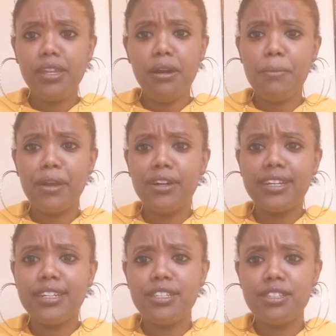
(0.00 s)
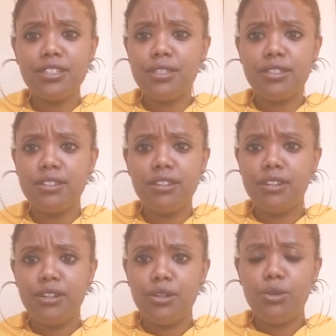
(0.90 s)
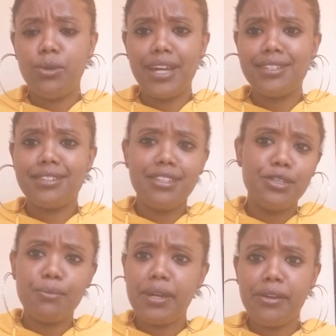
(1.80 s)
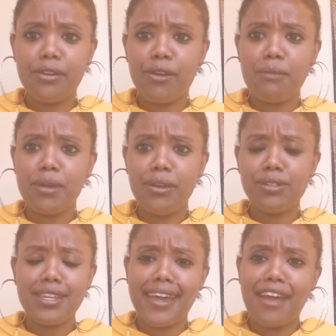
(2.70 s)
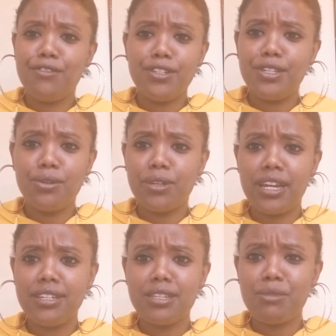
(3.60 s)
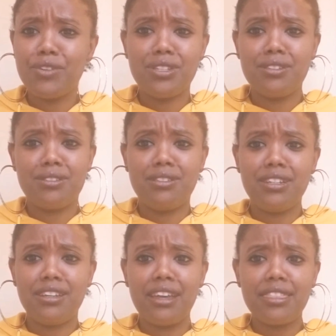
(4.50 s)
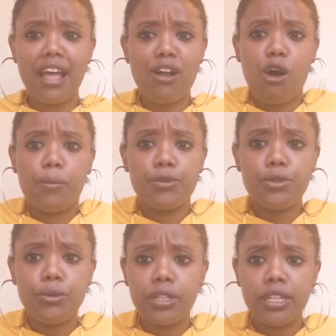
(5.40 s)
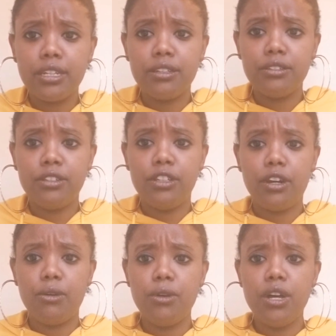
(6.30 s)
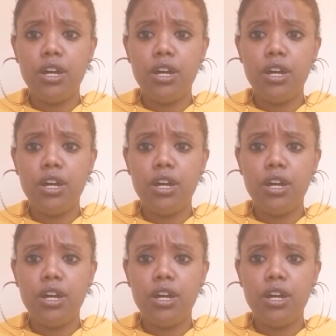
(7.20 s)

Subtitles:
Americans who get to see their grandparents like every single day. Some of us didn't get that opportunity, you know.